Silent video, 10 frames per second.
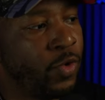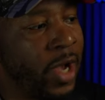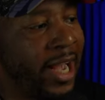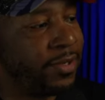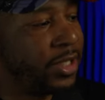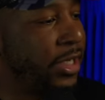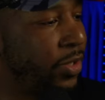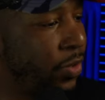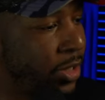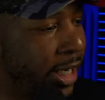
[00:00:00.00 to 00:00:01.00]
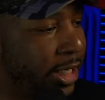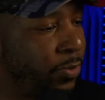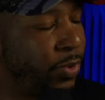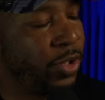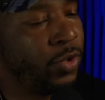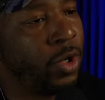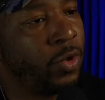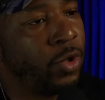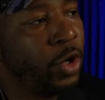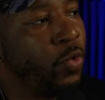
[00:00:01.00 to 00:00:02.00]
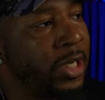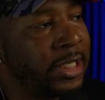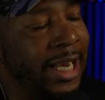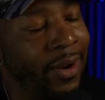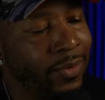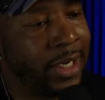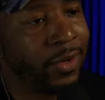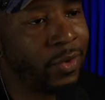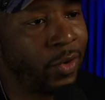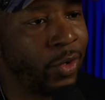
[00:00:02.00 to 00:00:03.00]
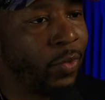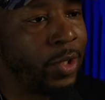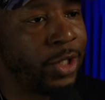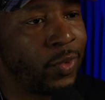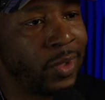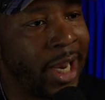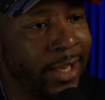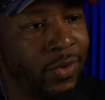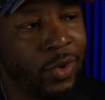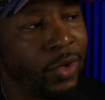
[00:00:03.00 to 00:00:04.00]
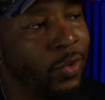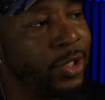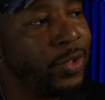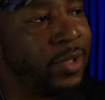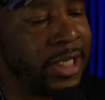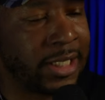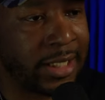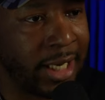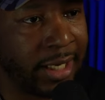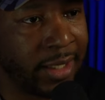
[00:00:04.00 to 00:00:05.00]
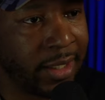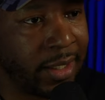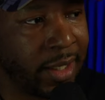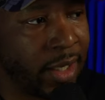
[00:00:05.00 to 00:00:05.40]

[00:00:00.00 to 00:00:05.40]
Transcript: and you have seasonal taste because you don't know what's out there. You don't know what you like. You don't know what you dislike.